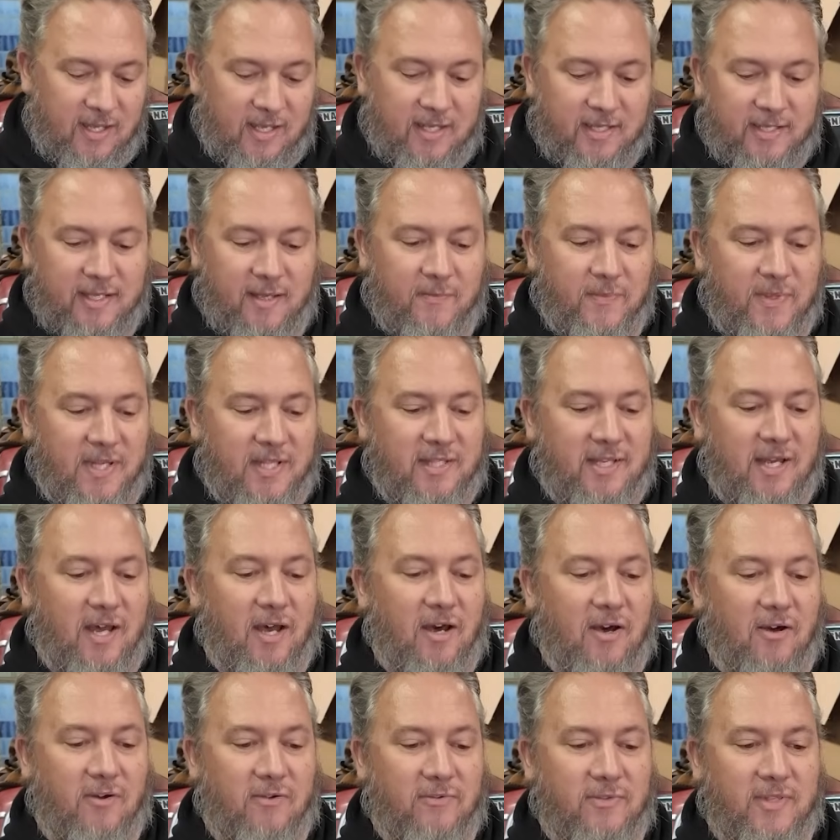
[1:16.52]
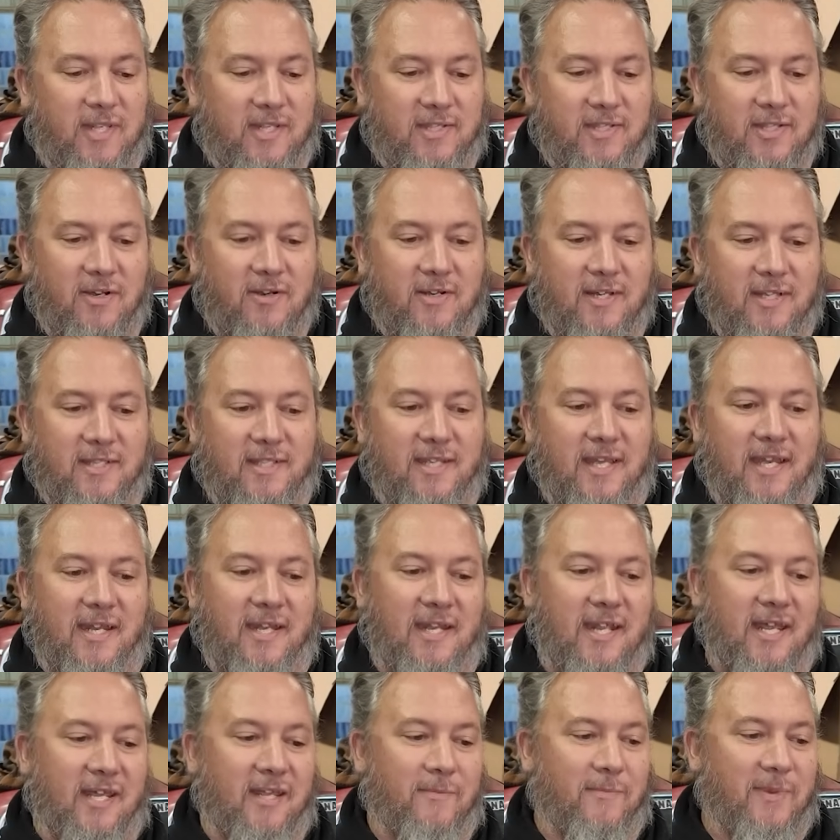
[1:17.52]
something to hold this socket set.
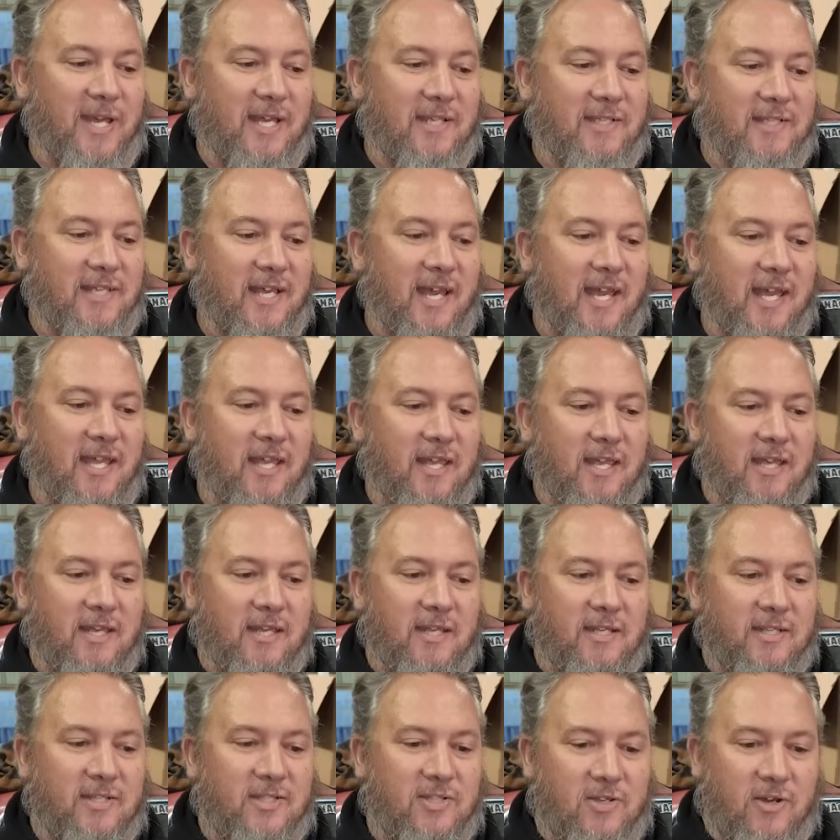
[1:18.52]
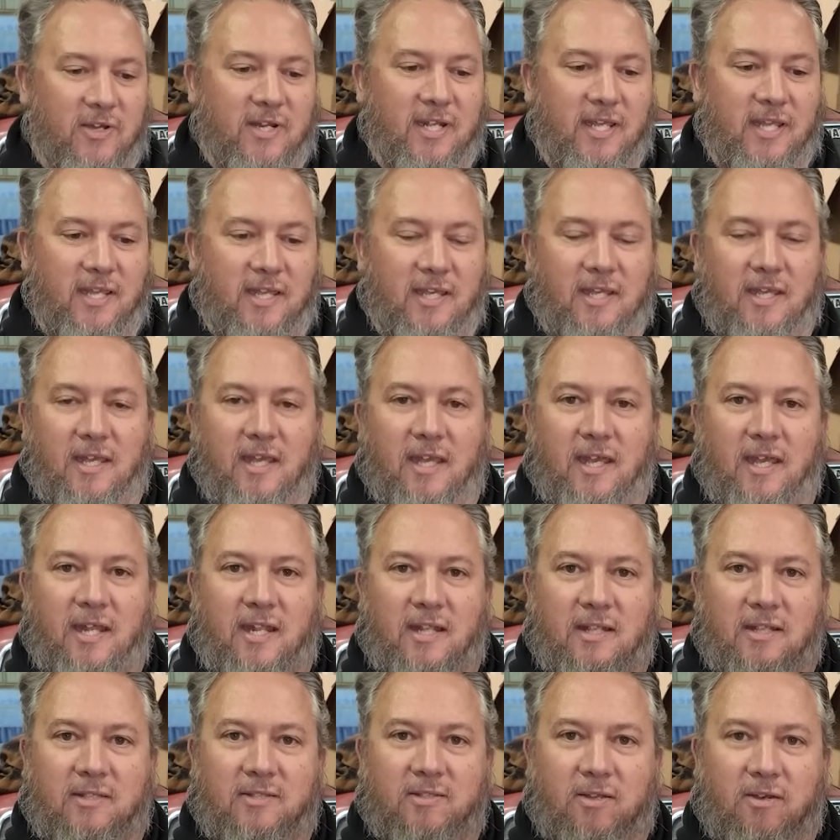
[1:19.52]
Now you may say, Scotty,
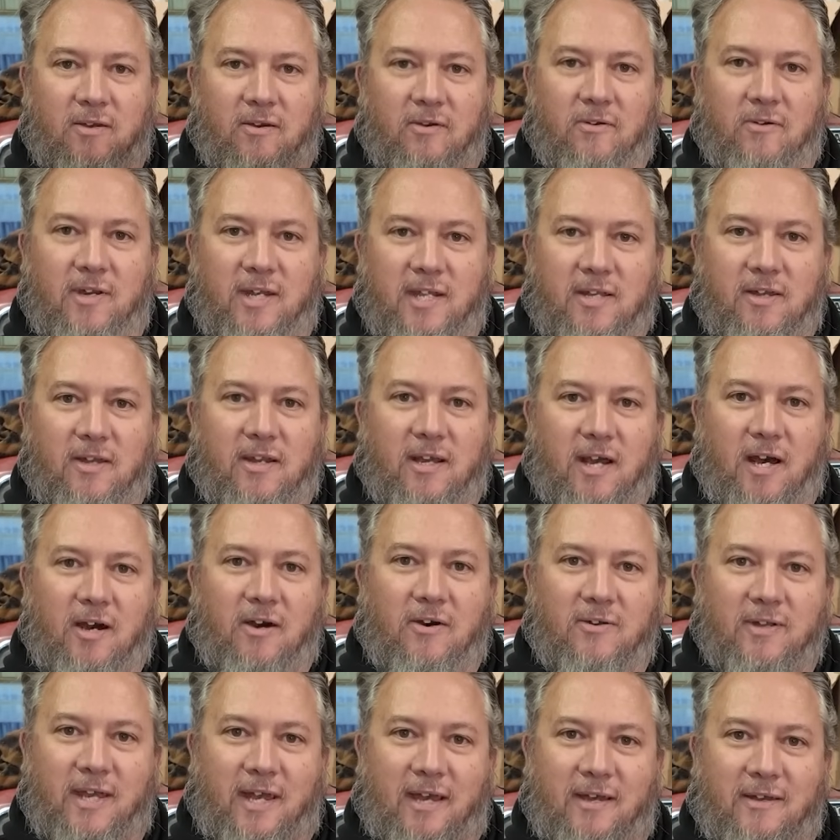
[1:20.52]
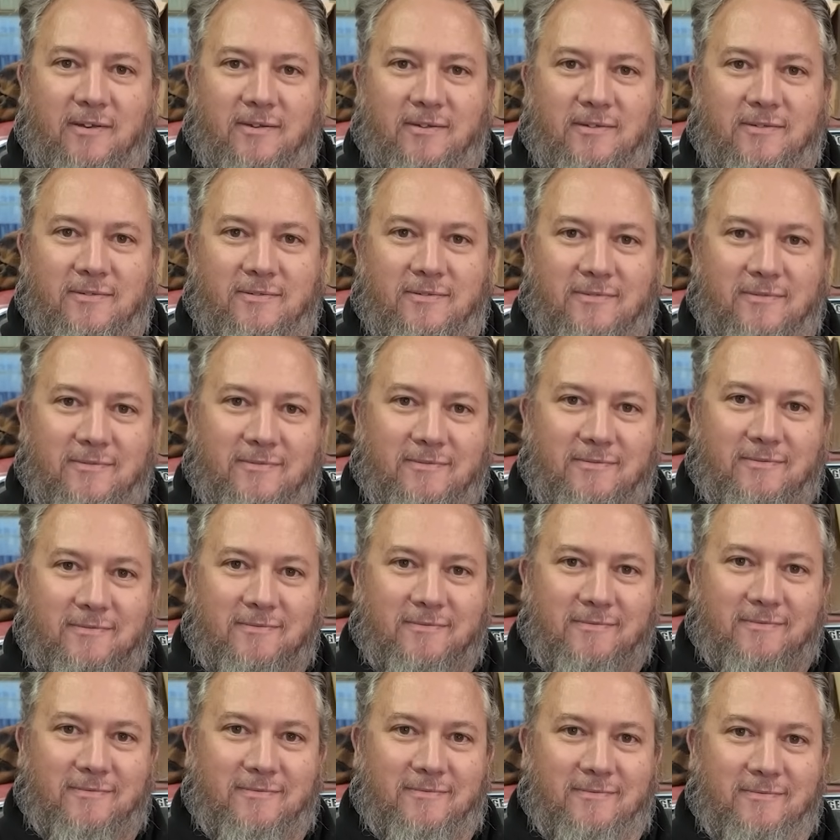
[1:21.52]
it's already got a holder.
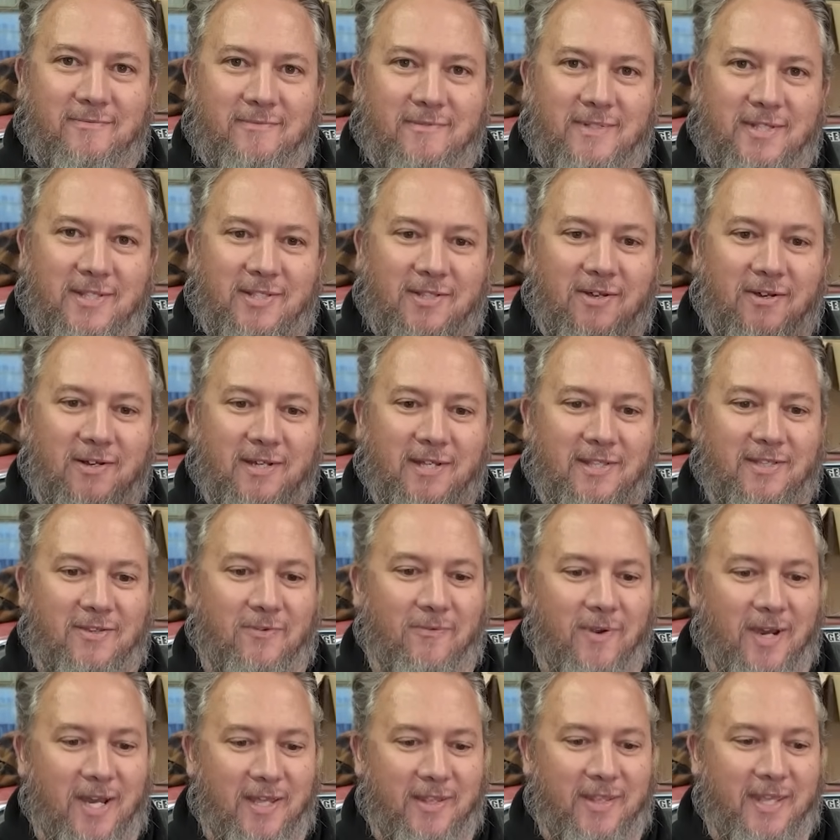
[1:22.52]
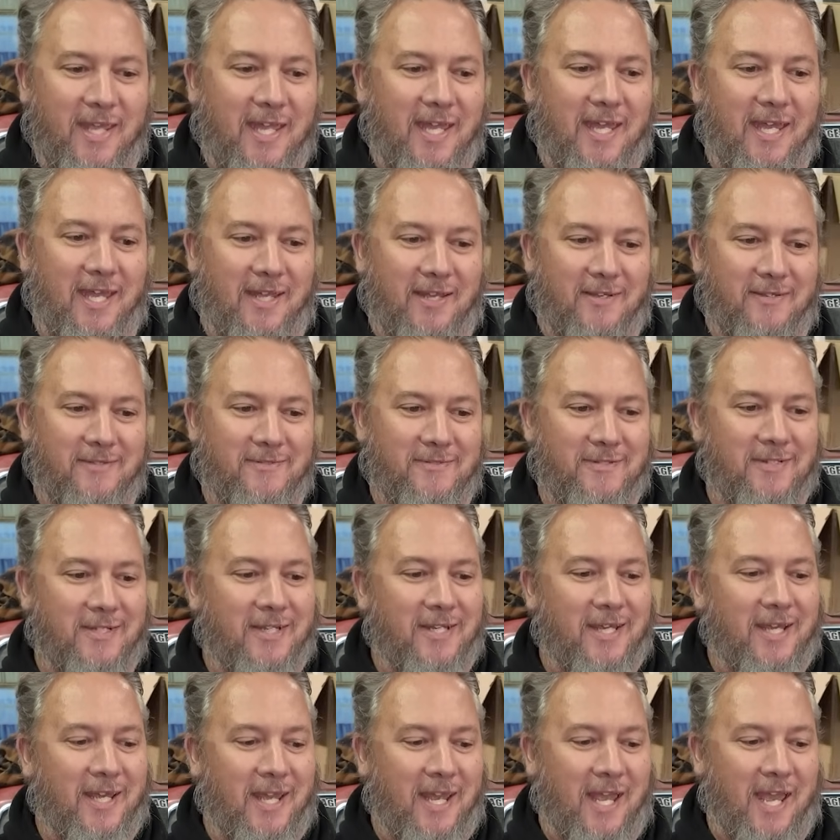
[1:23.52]
The sockets are right there.
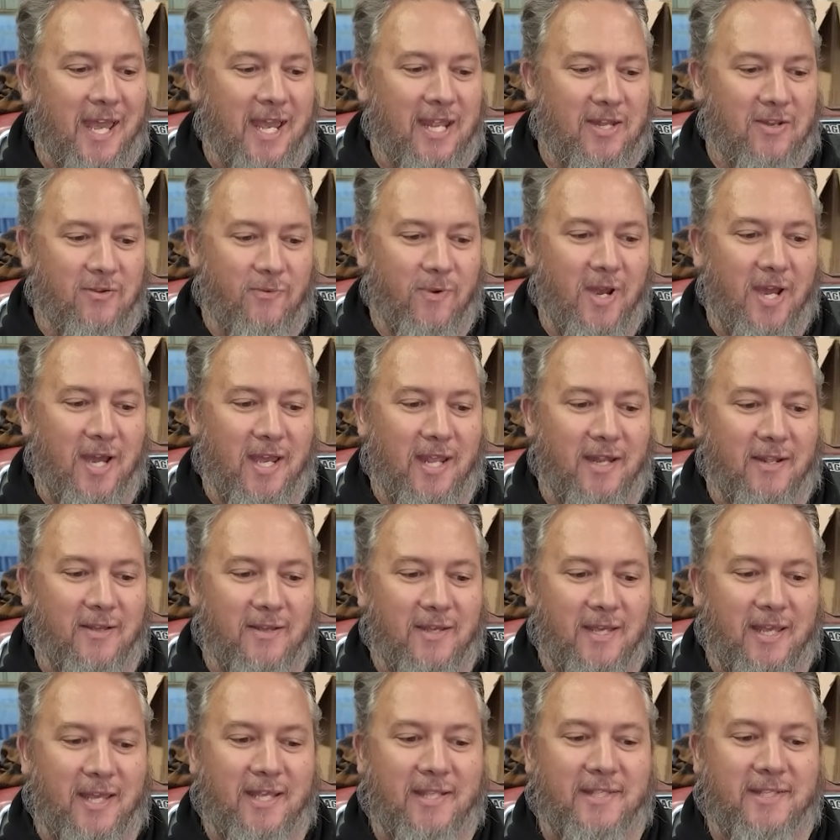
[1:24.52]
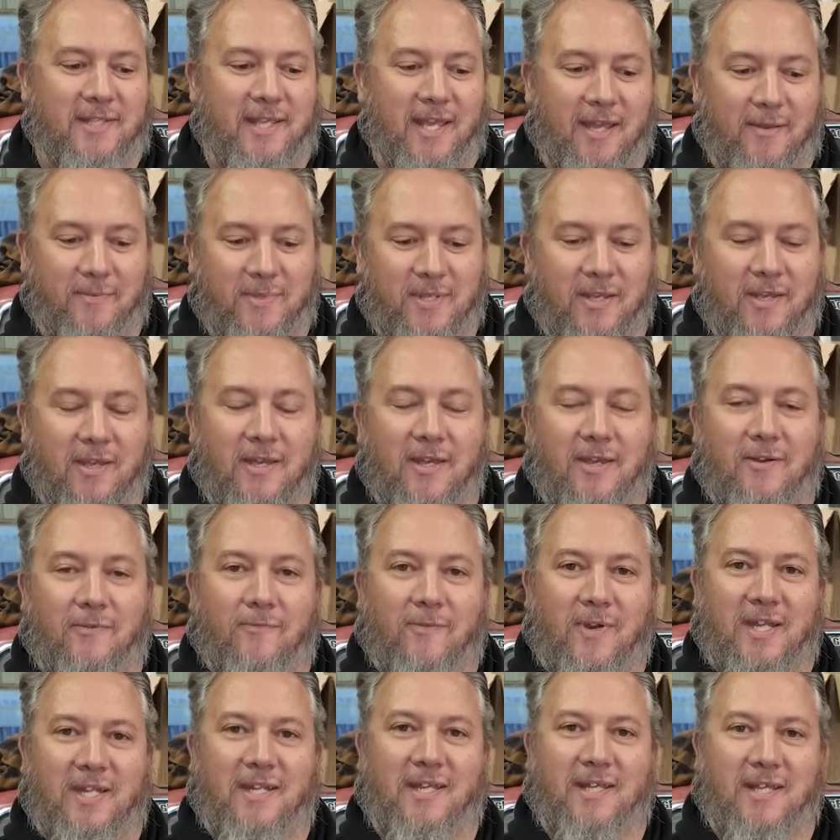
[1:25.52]
And you're right, except
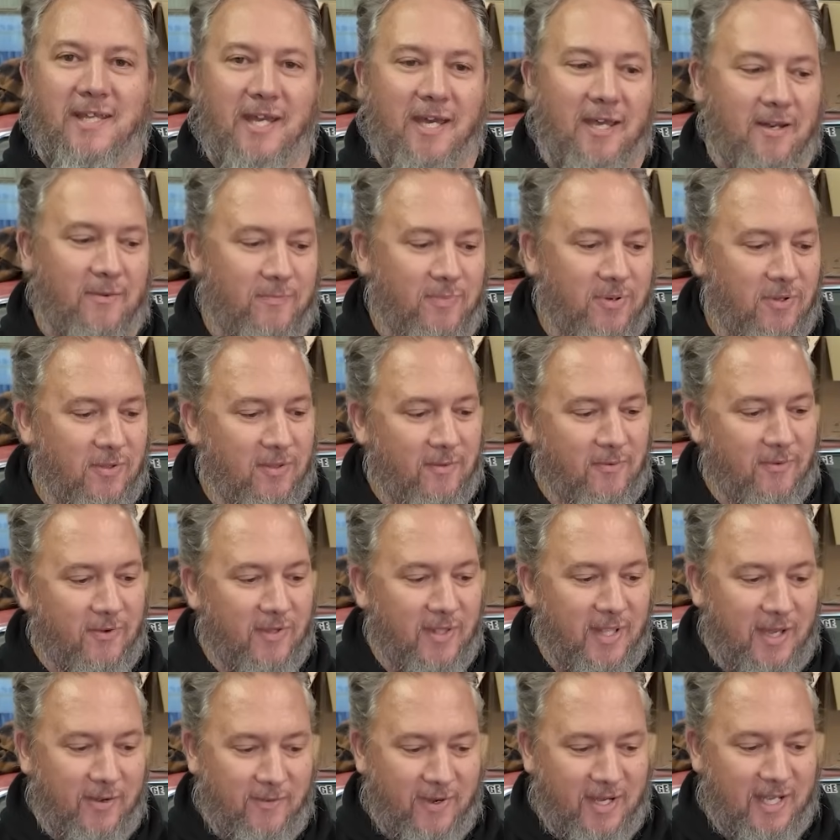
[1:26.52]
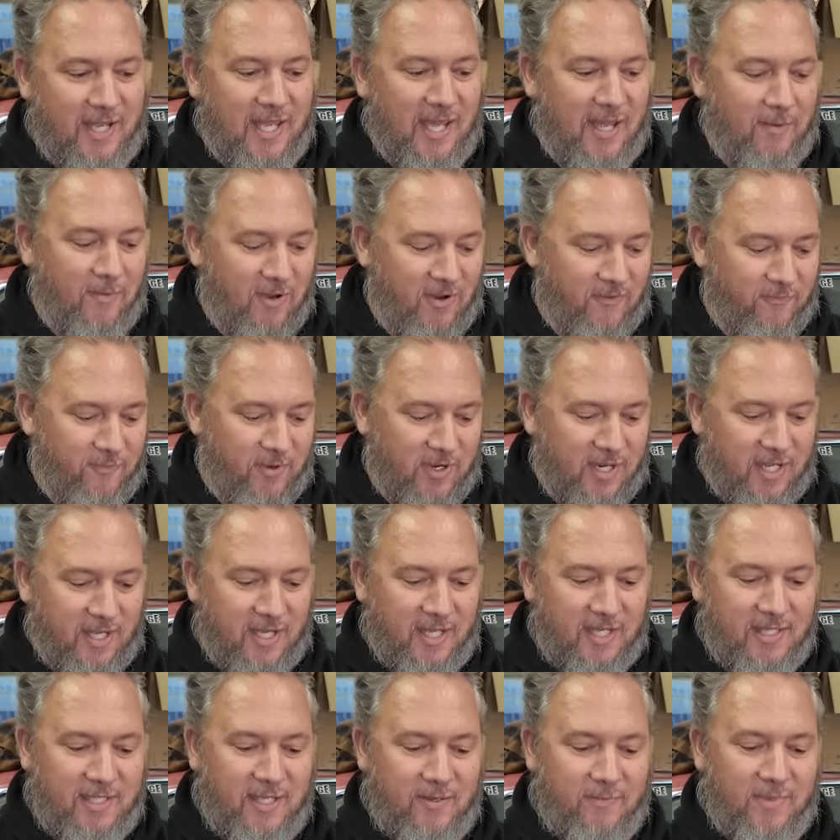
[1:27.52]
when you go to pull them, well, that one came off pretty
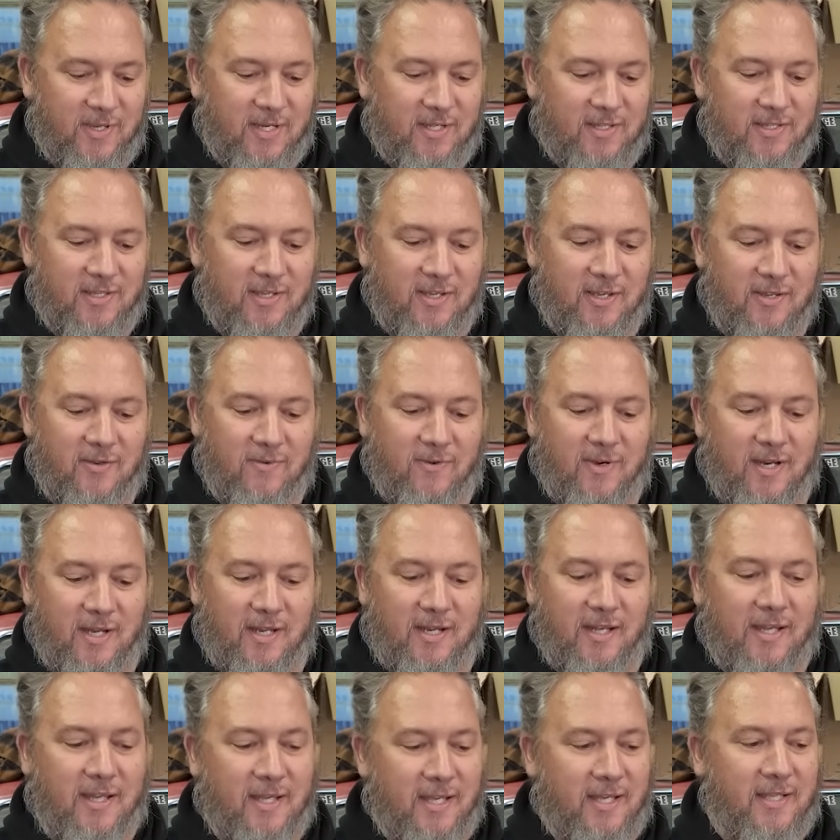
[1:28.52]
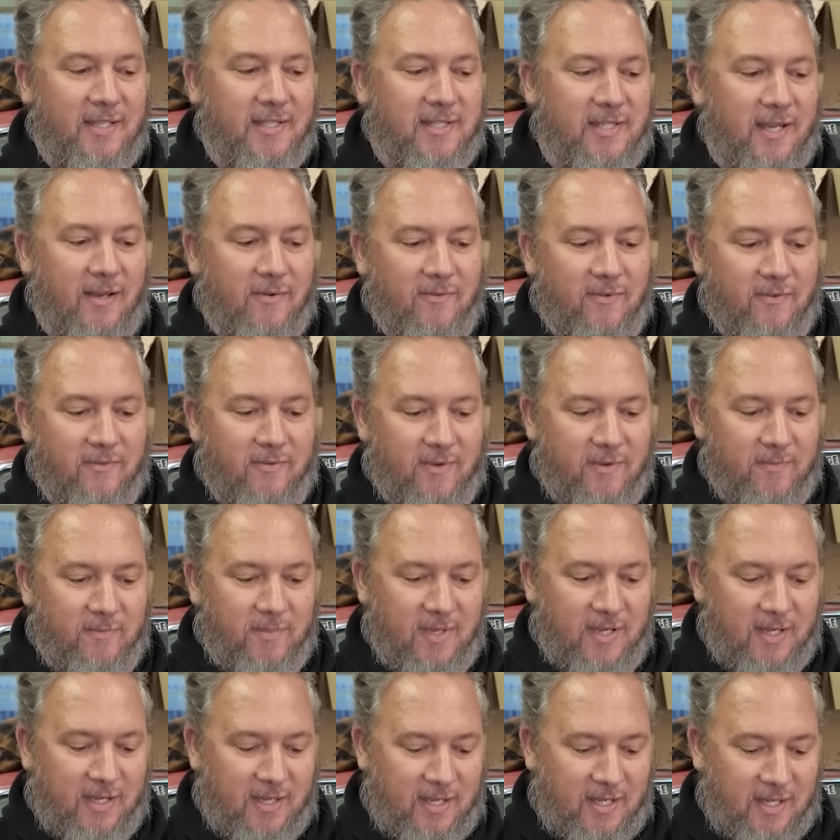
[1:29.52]
easy, but I'll tell you what, some of them,